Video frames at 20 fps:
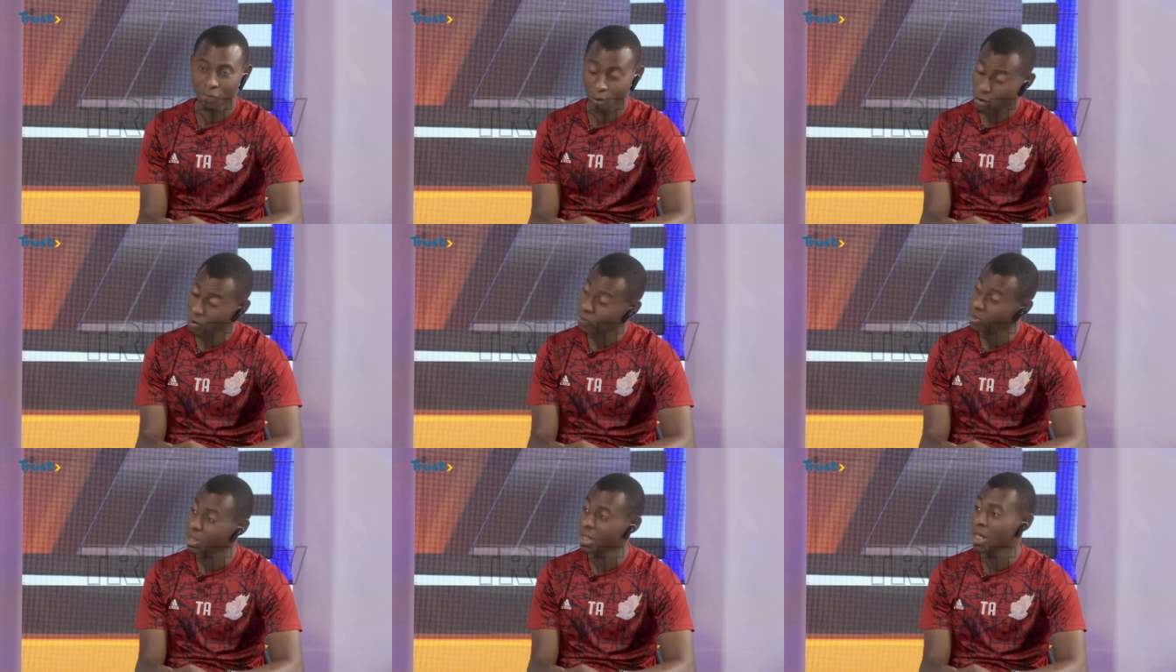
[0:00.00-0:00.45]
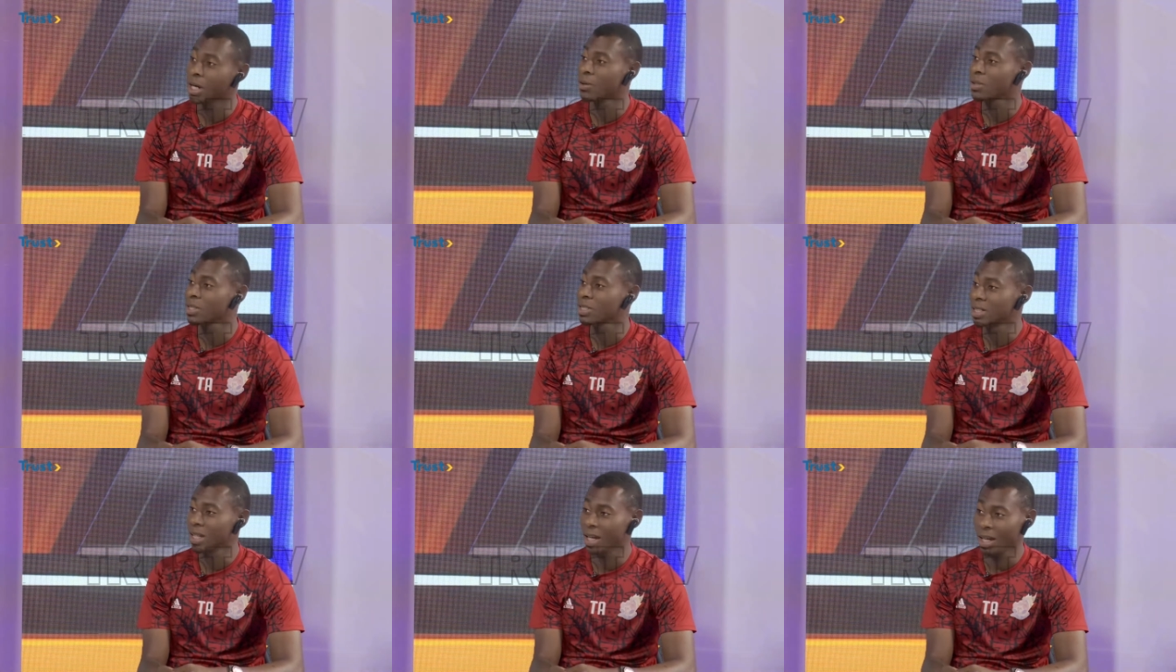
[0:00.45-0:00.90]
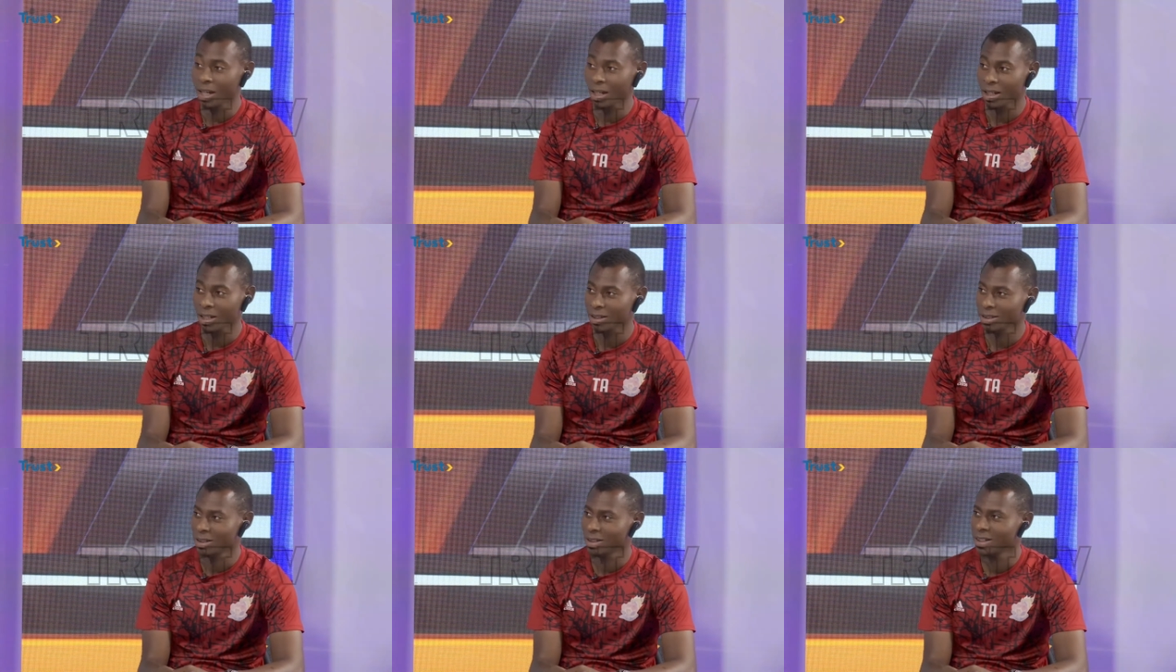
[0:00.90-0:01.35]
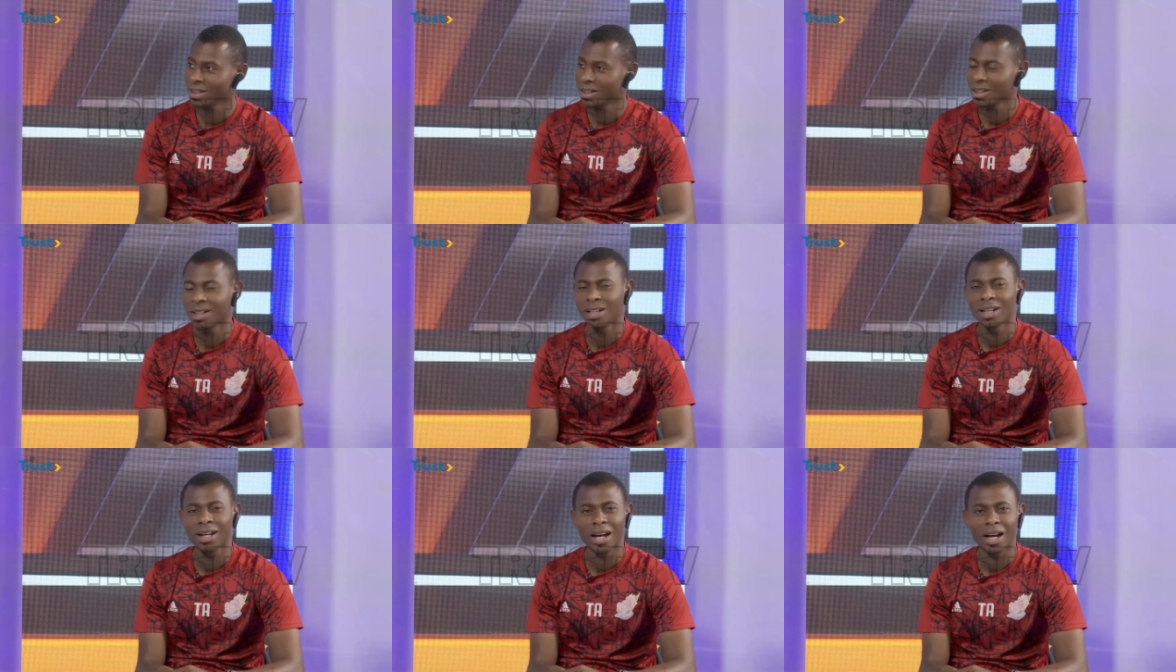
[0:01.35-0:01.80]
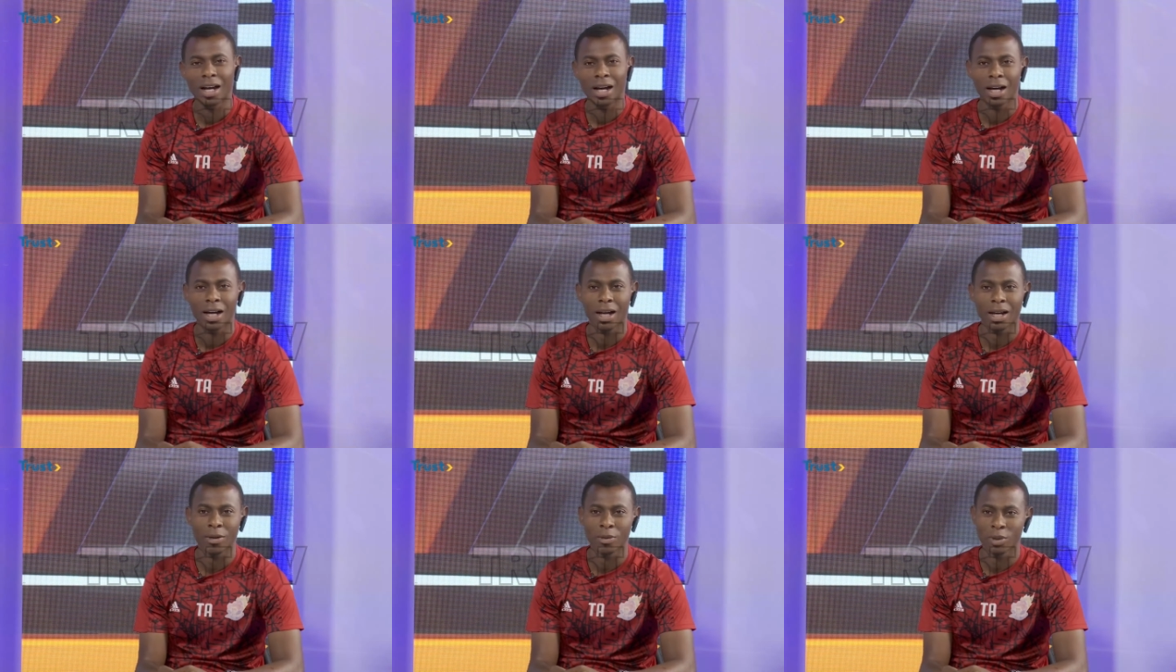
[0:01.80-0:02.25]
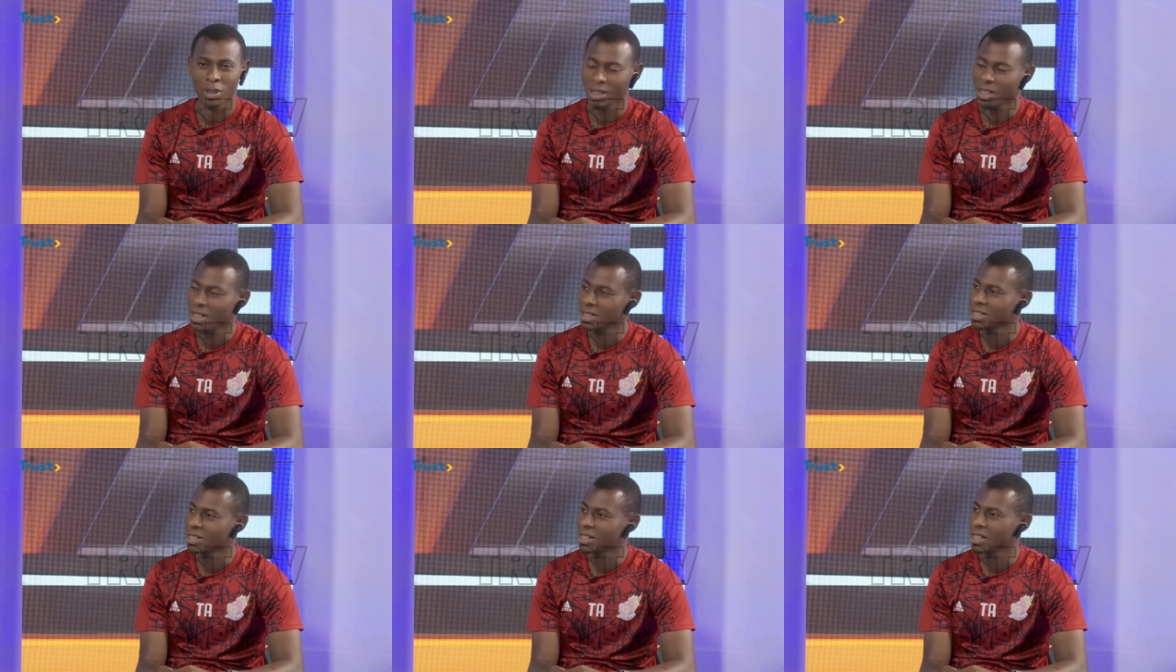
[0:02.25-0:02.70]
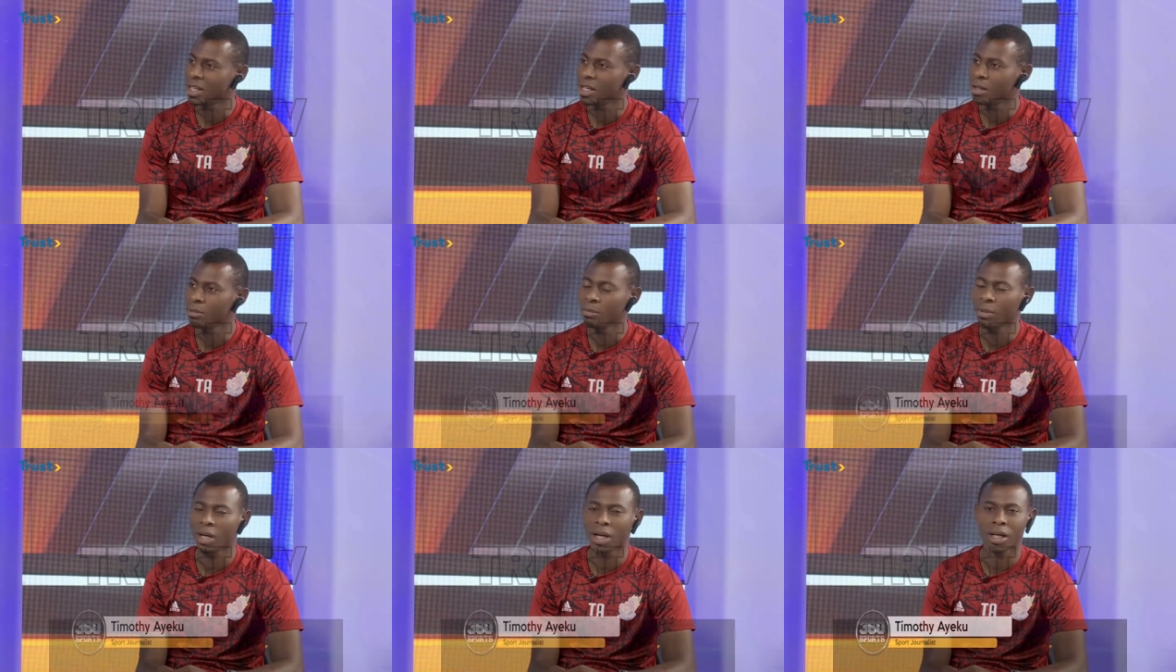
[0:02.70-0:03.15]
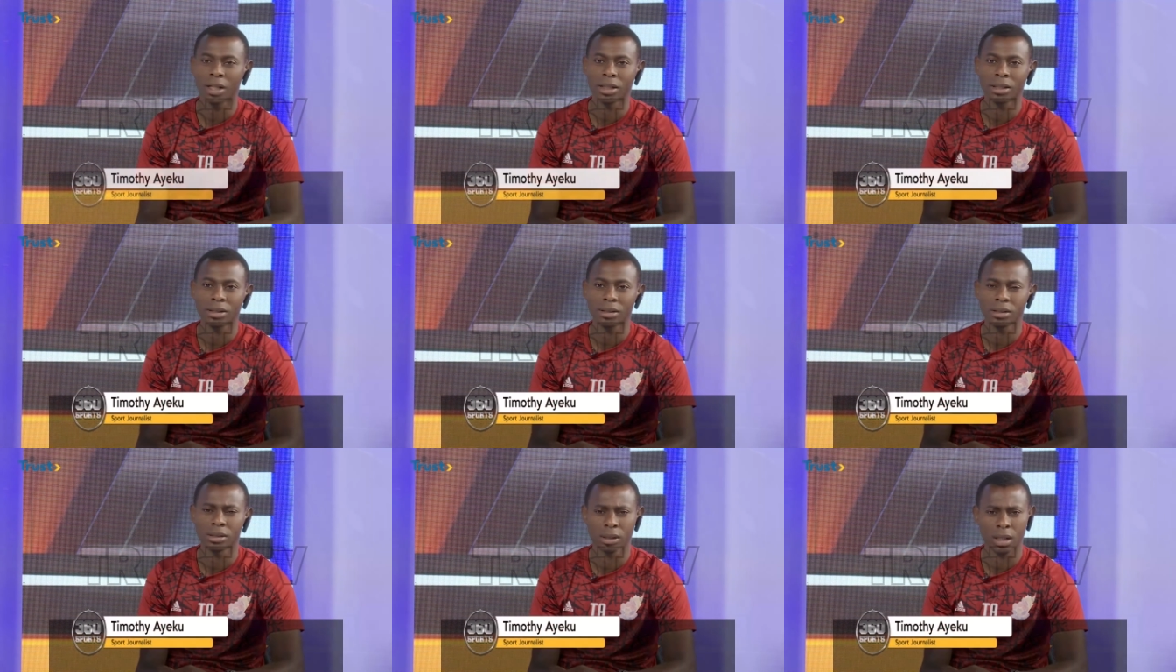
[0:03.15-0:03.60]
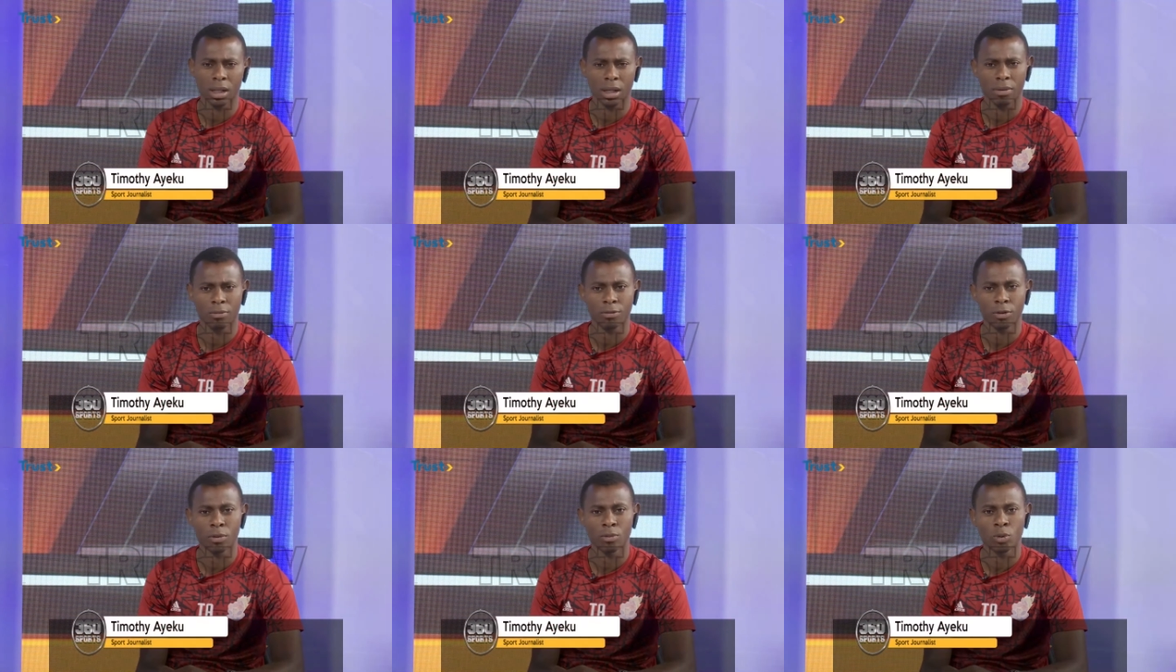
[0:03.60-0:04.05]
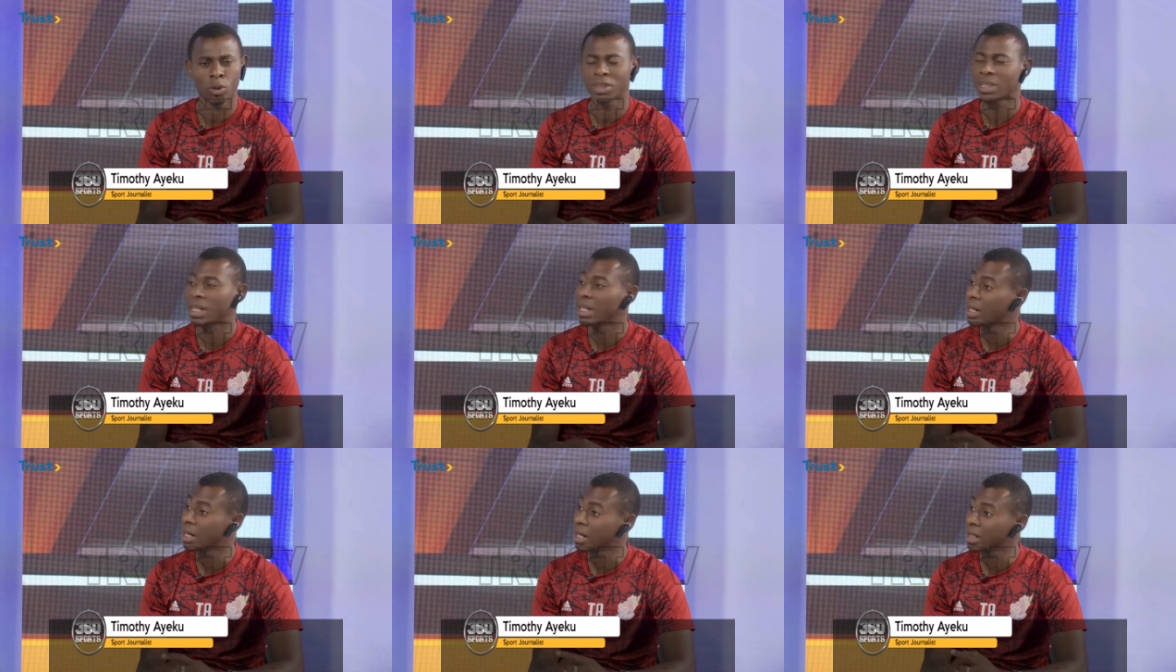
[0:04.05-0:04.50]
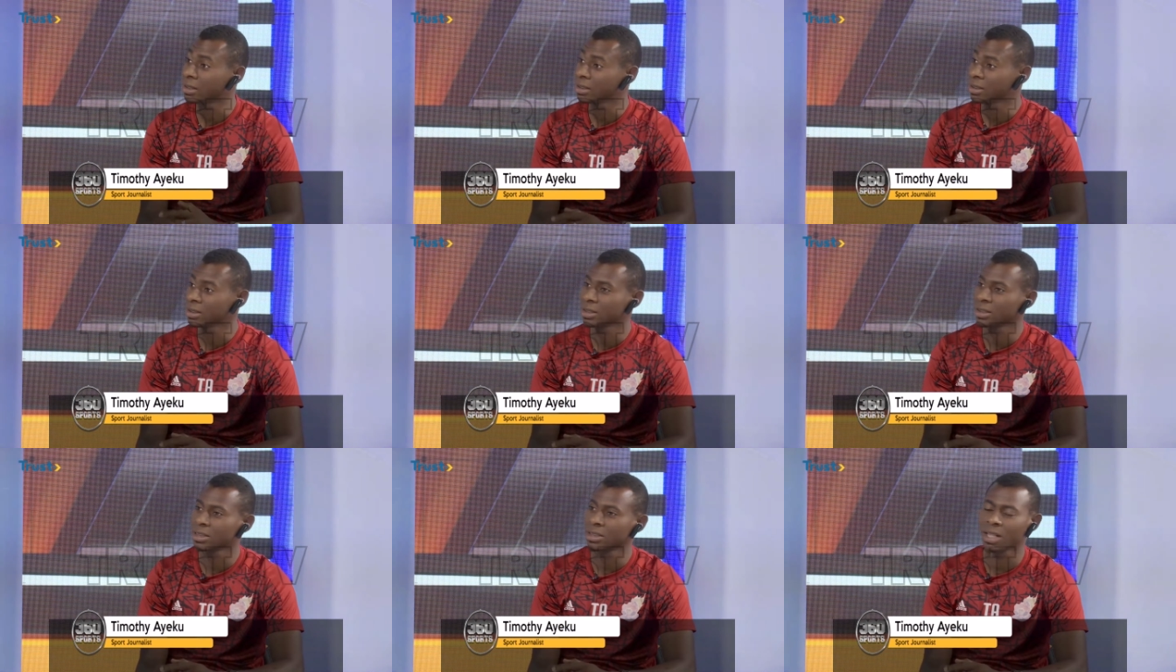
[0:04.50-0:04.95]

fortunately, I was there. Uh, I witnessed the game, and uh, from what I learned,